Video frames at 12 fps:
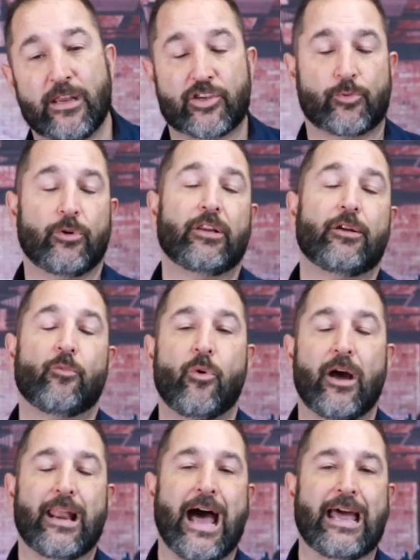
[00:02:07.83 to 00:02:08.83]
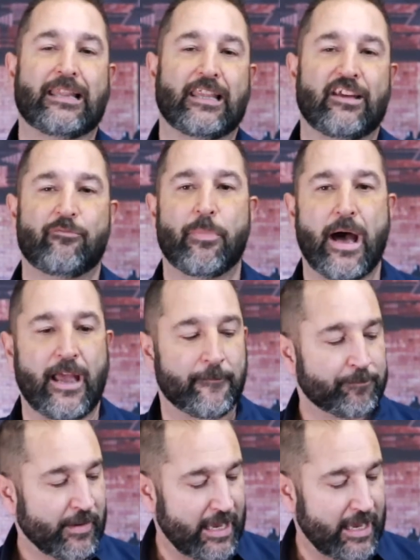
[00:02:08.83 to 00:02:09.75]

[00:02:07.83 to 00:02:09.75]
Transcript: and it's really what I live by,